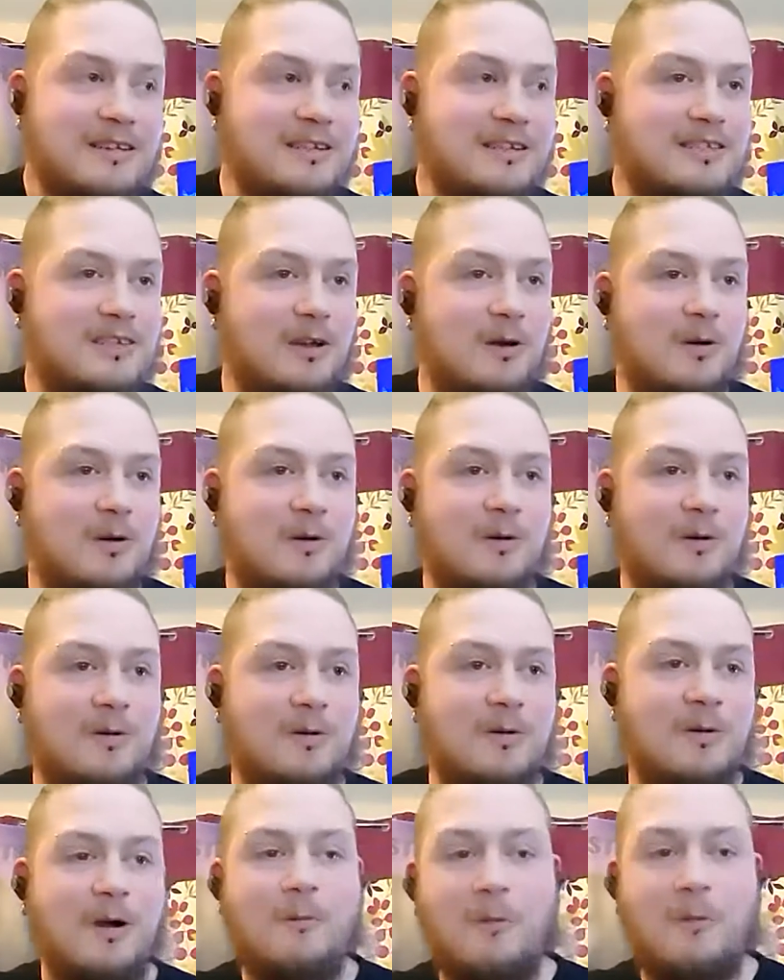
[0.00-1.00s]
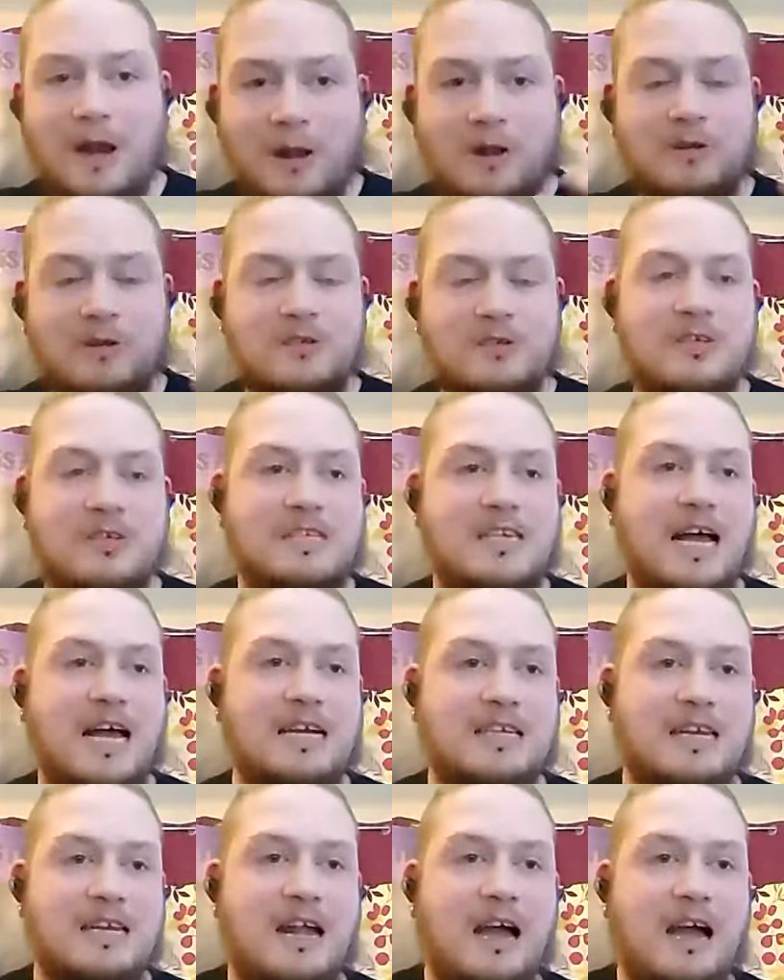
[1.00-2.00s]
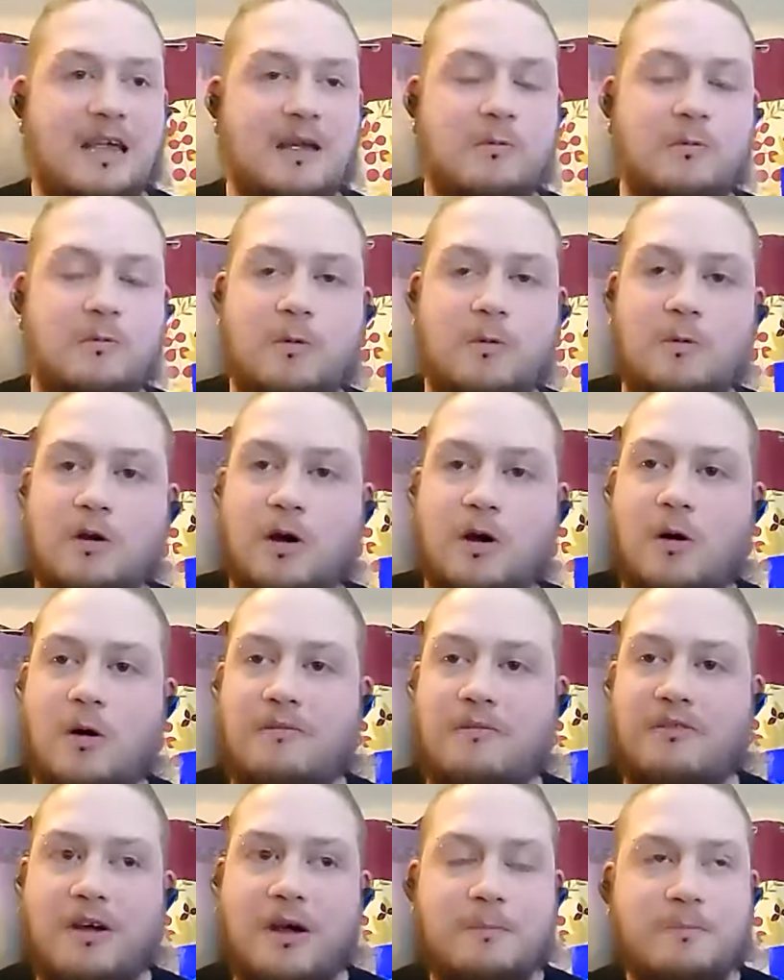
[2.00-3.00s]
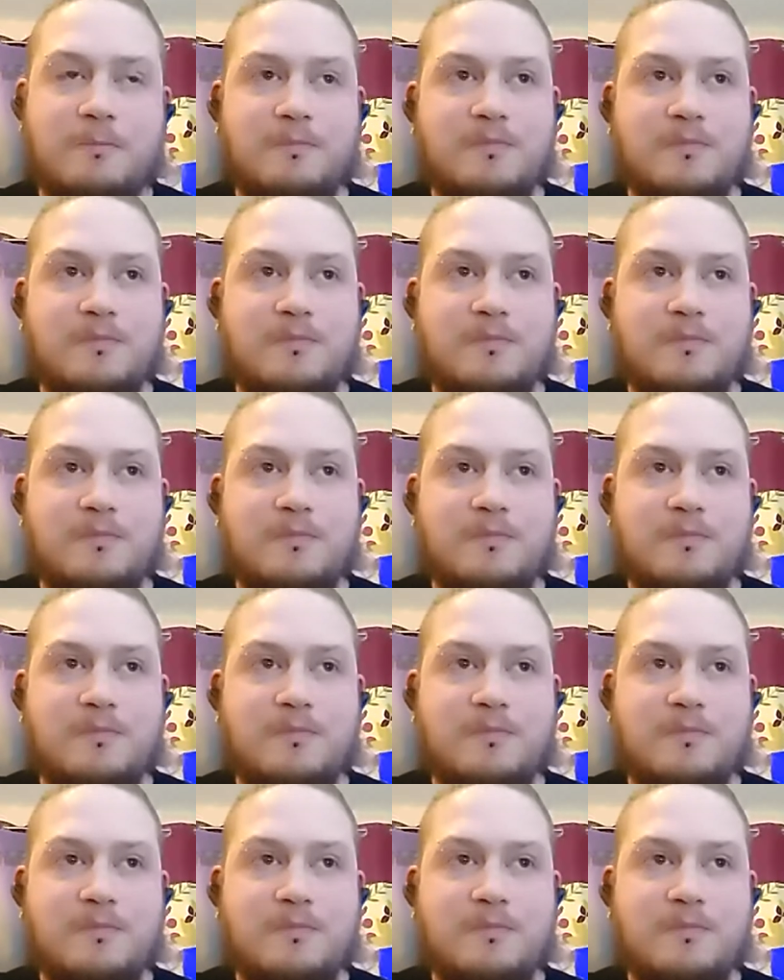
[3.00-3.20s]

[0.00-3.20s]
And so I went along to the Saturday night, and we were going for,